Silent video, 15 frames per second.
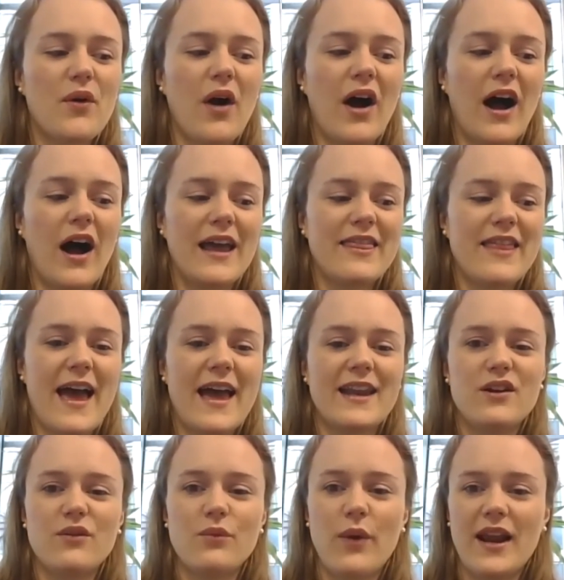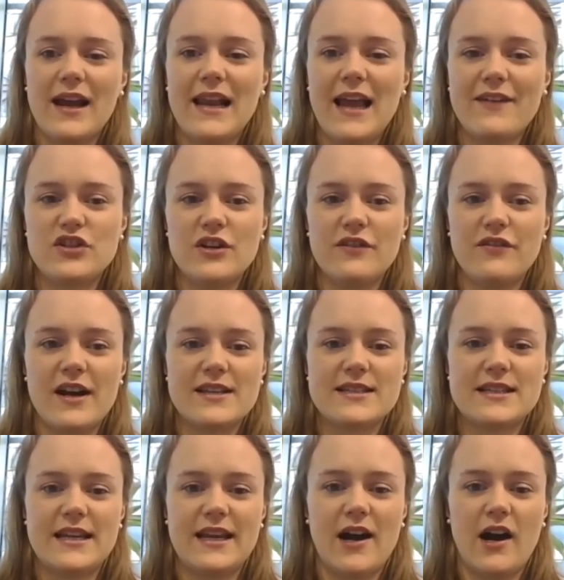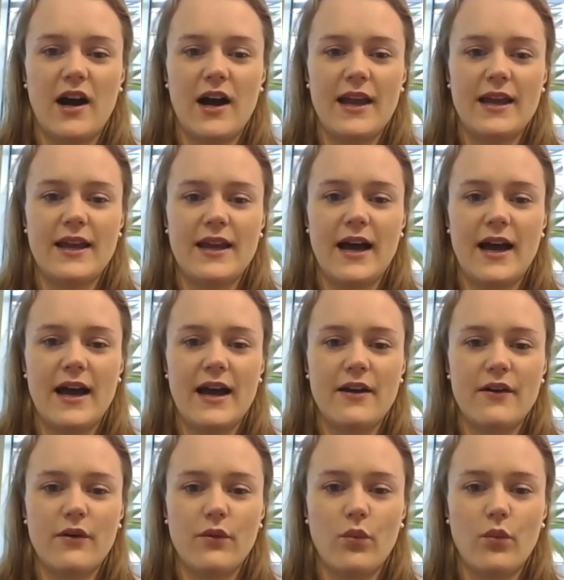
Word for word: I then, when I left university, I uh,